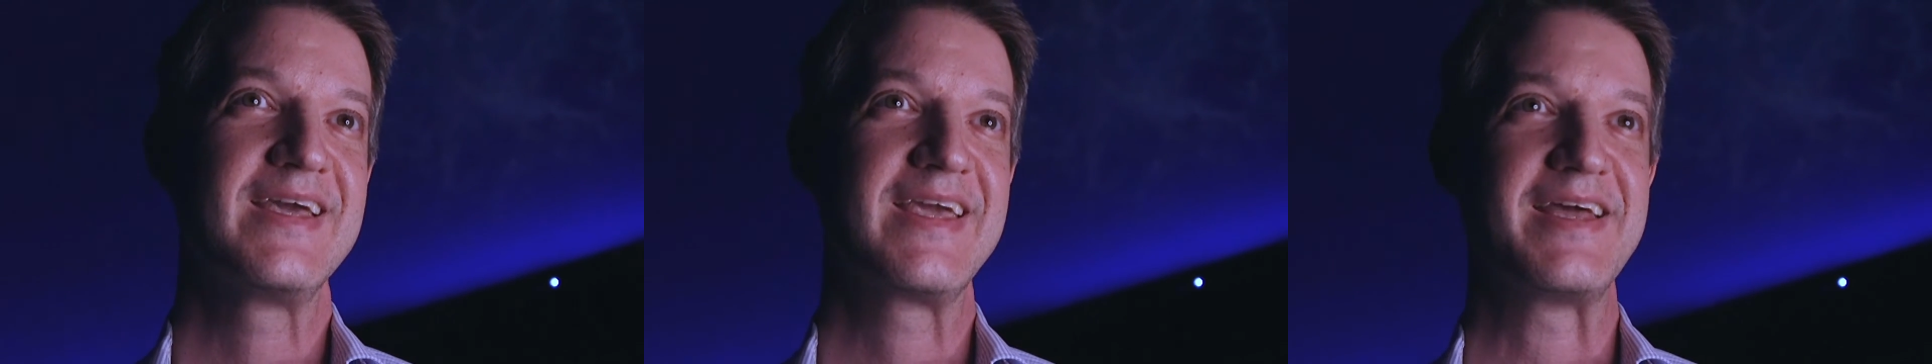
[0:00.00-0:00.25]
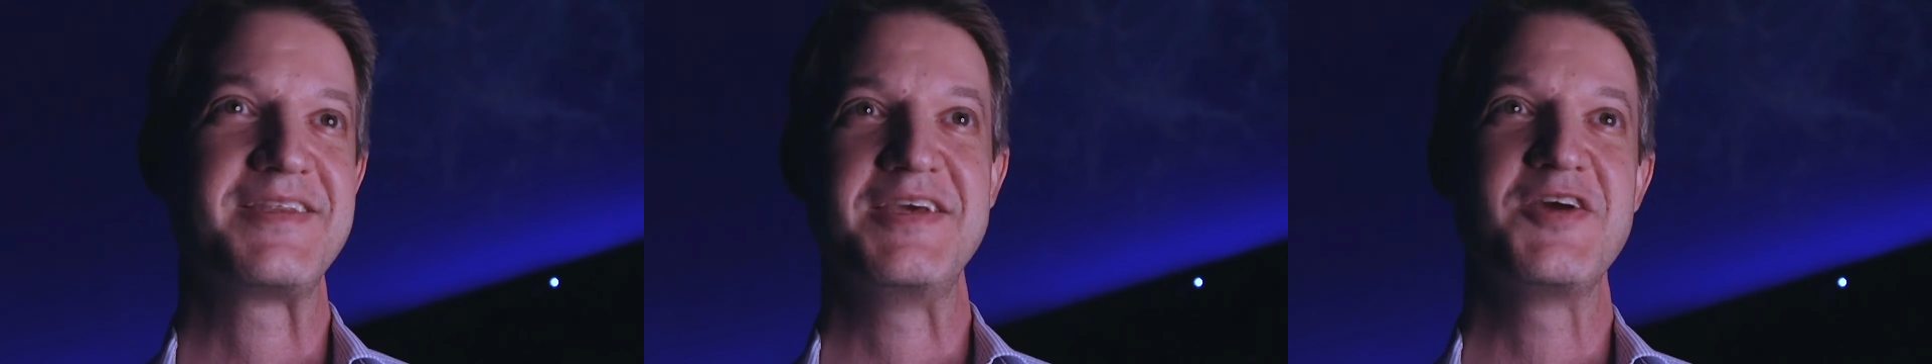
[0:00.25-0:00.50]

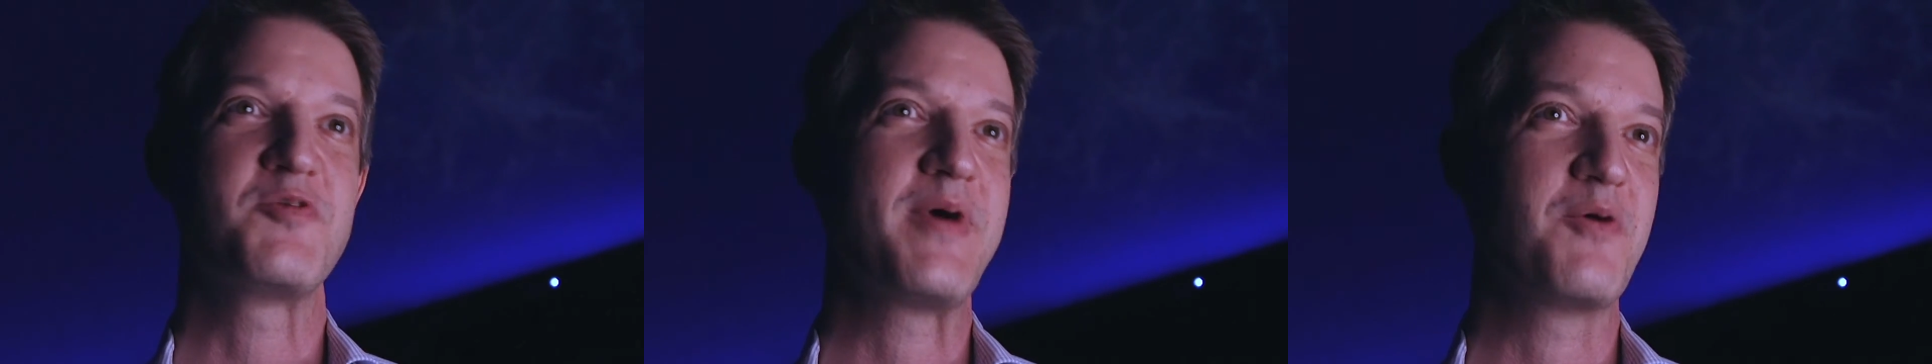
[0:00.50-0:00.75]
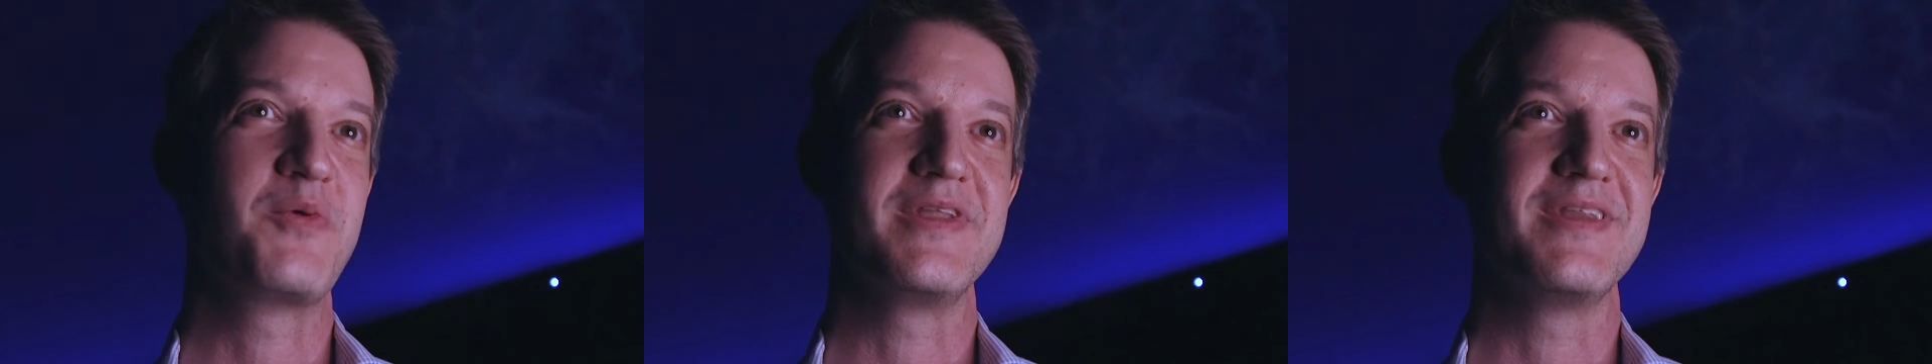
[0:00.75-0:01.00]
get to hear
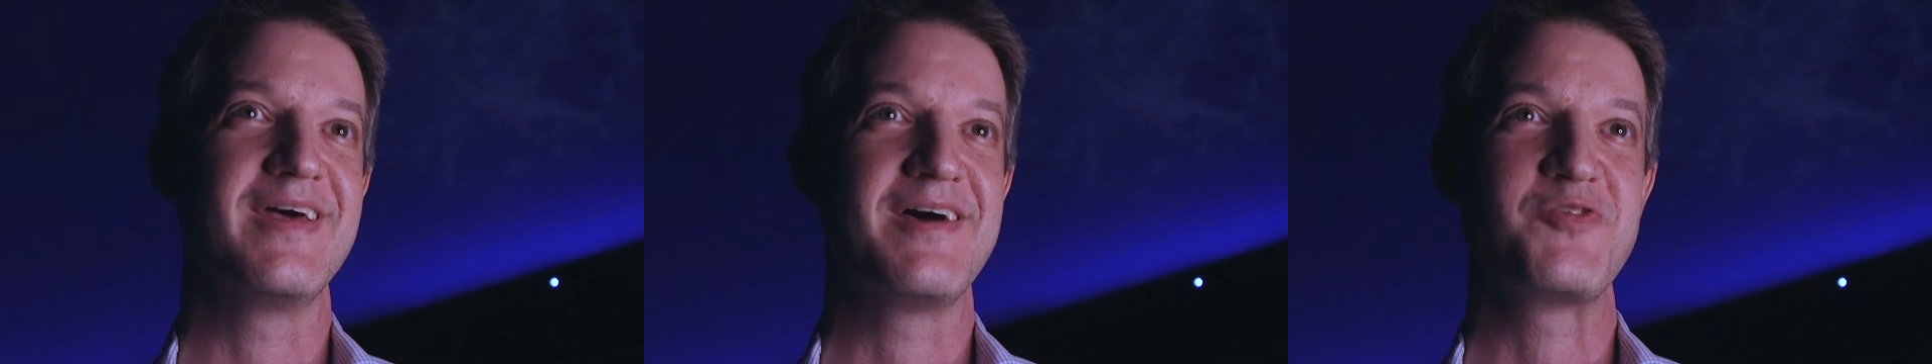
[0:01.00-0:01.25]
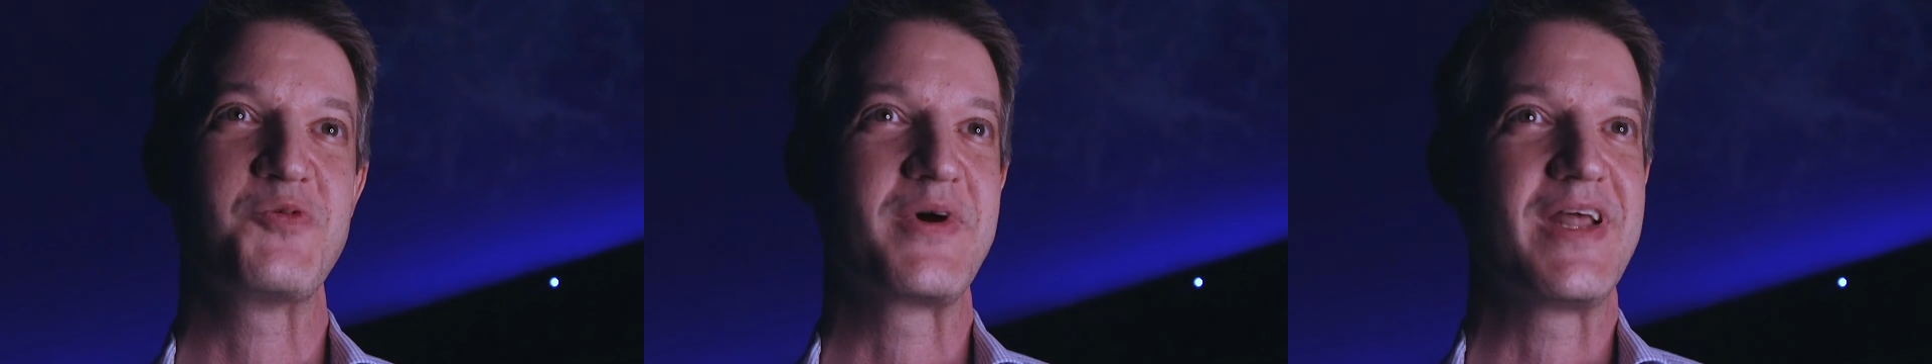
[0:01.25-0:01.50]
about what
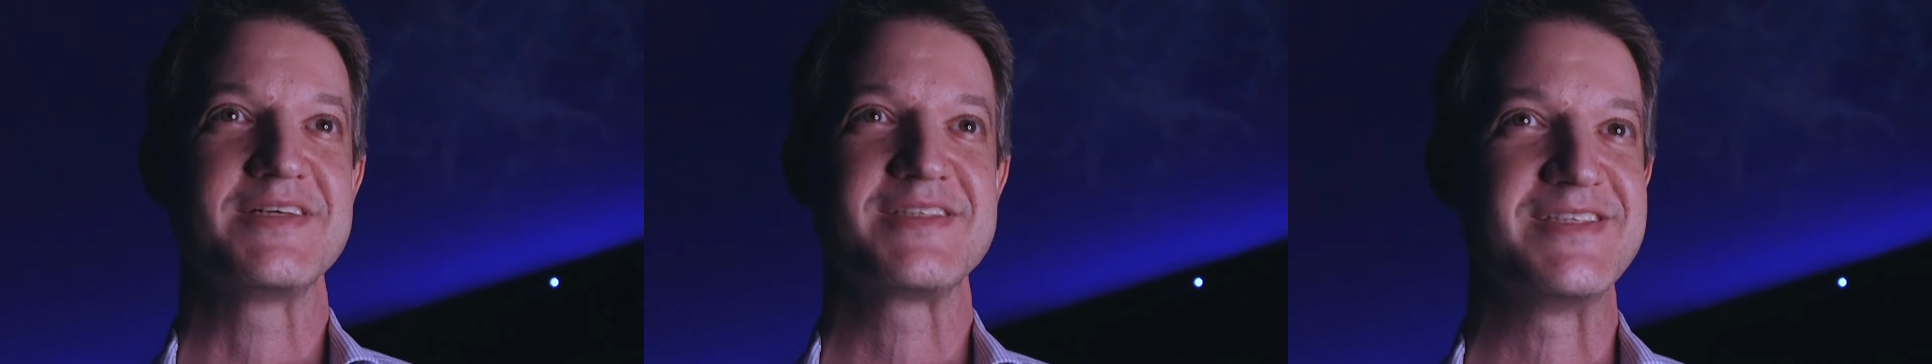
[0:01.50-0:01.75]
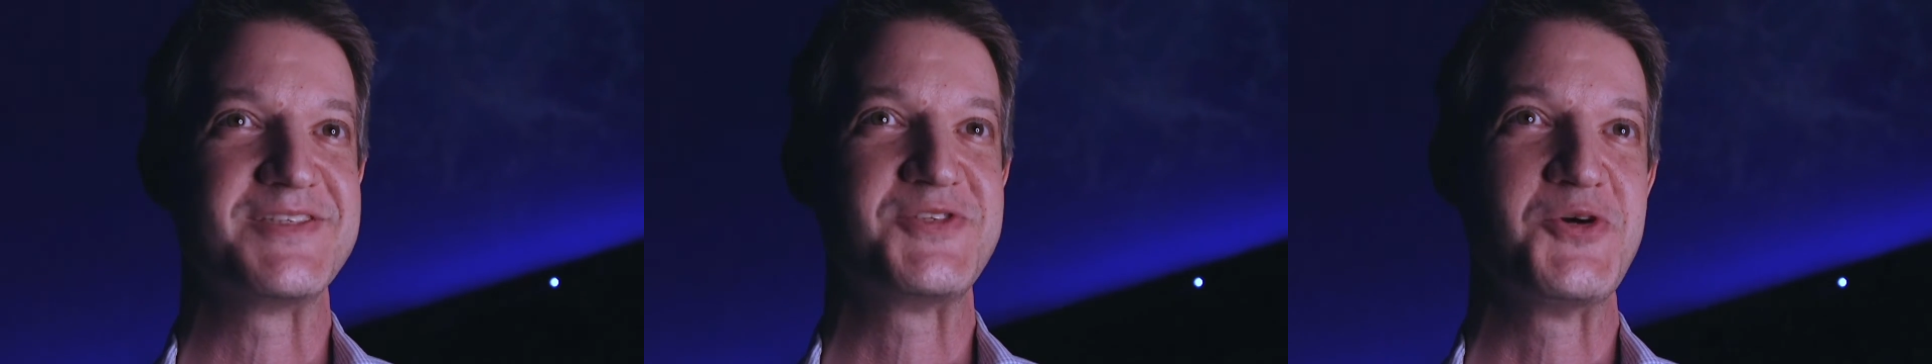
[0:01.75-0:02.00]
everyone
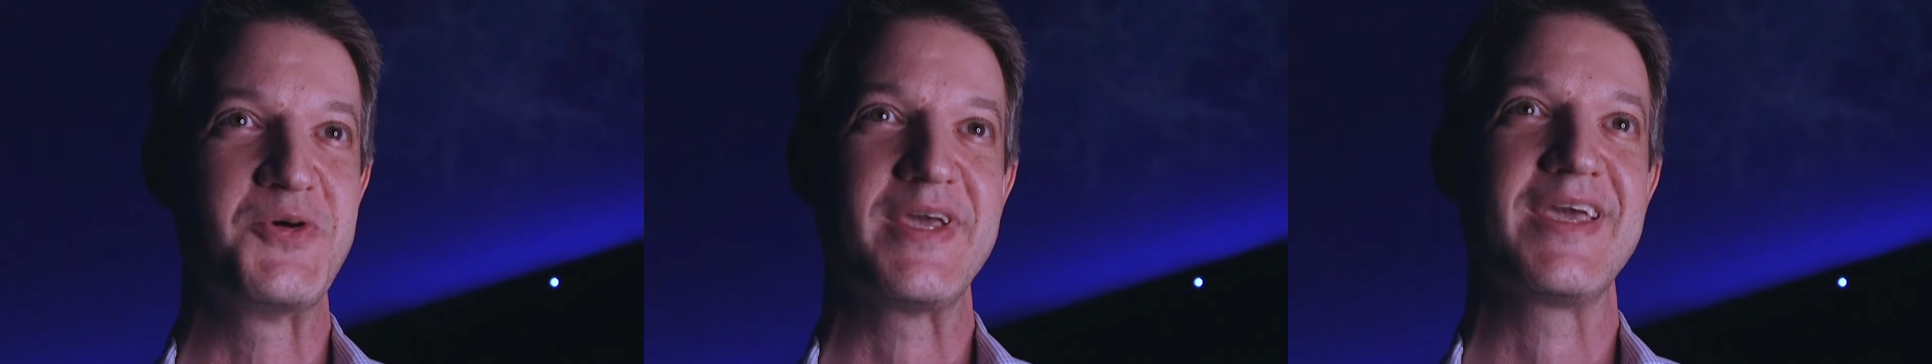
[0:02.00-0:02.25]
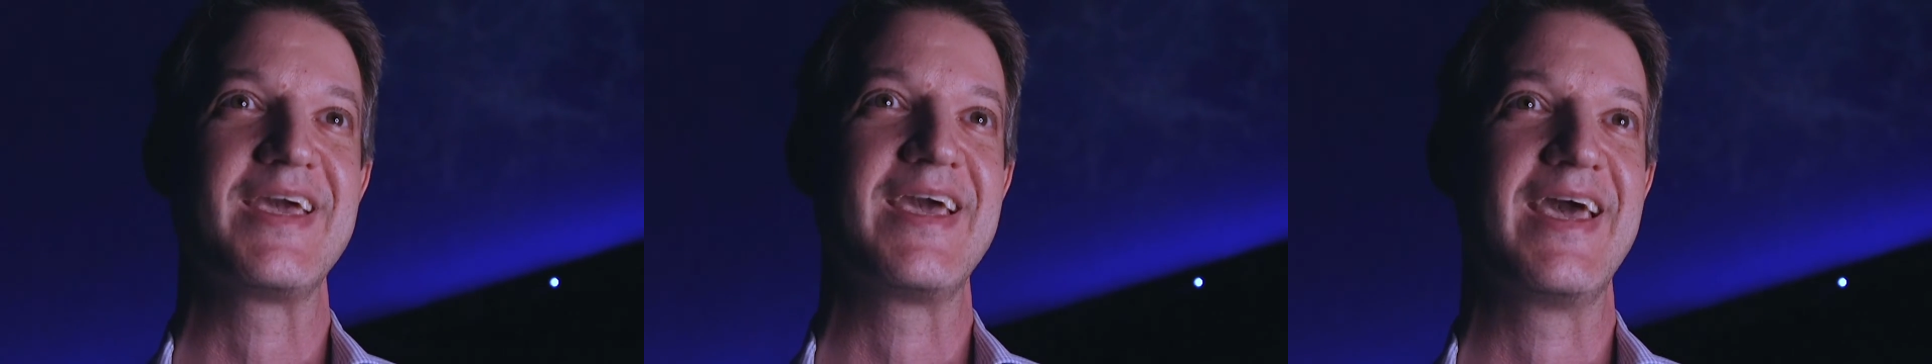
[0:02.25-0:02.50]
else is
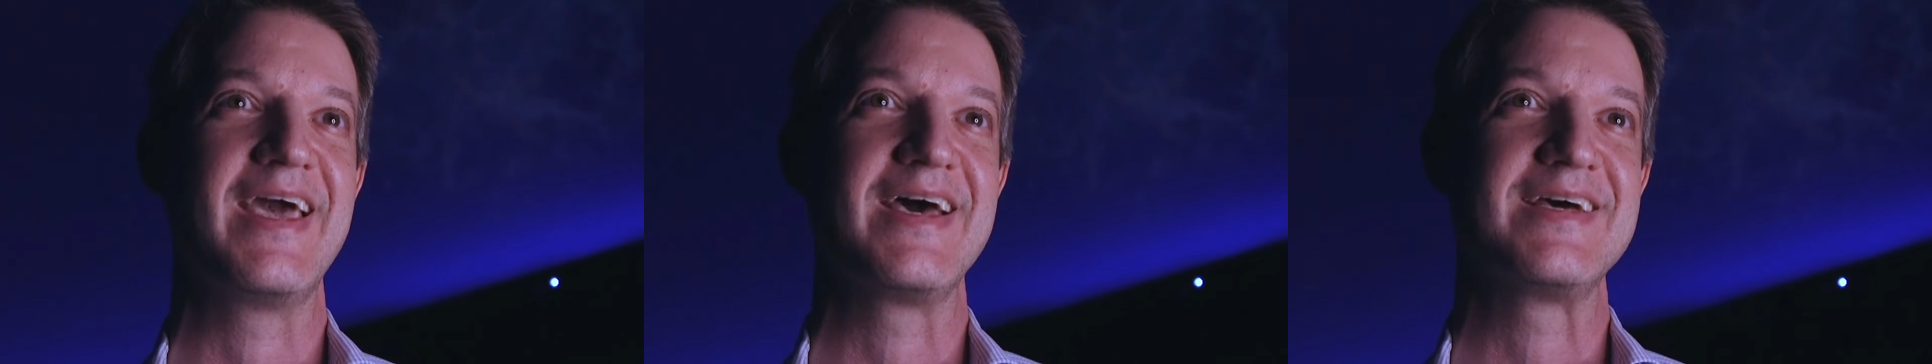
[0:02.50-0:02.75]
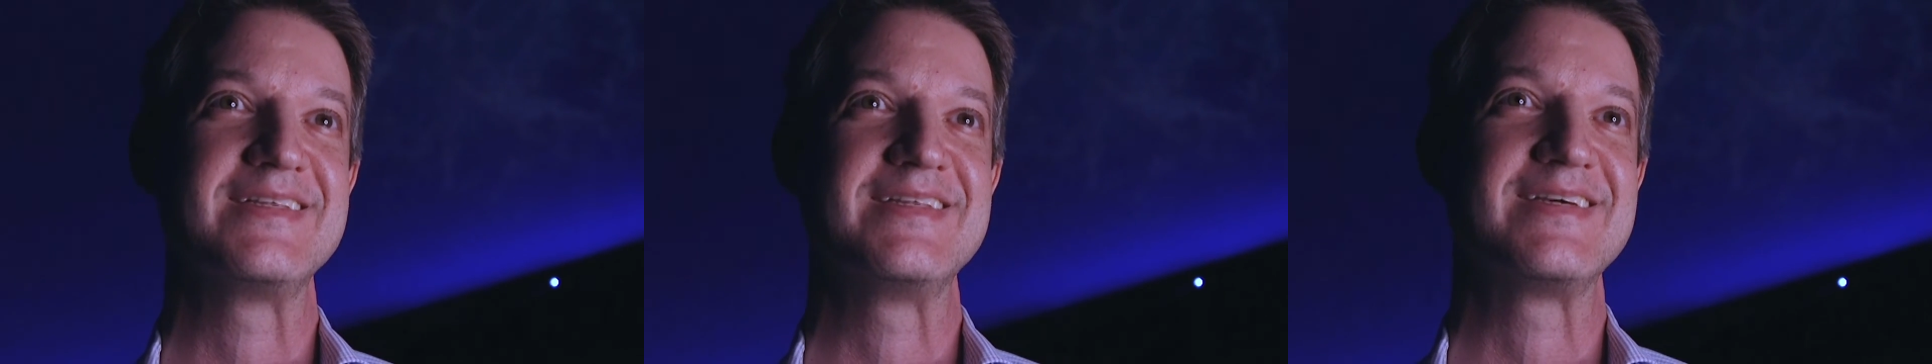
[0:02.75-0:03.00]
doing,
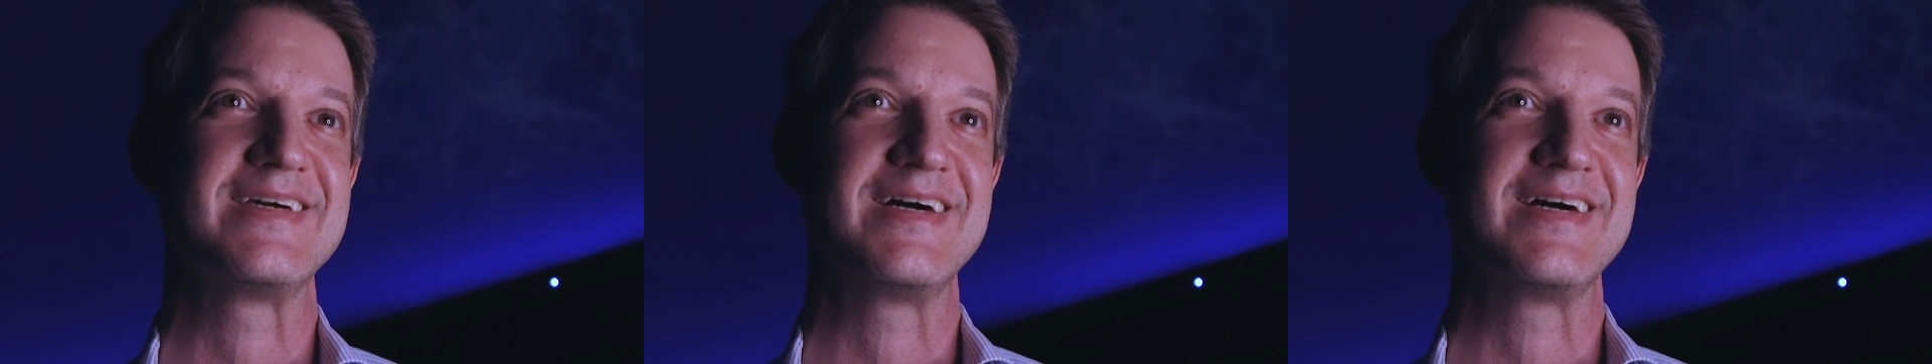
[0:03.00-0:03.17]
and